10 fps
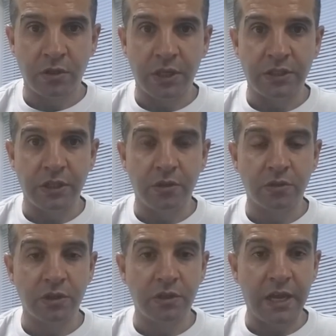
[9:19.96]

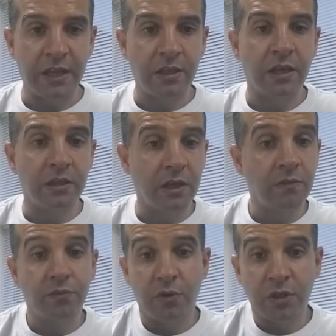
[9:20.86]
continues to that, and
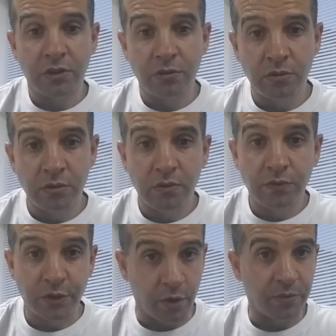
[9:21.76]
then for us to
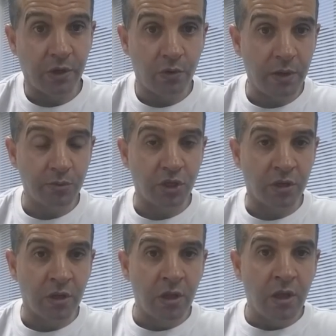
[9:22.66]
stop the corruption.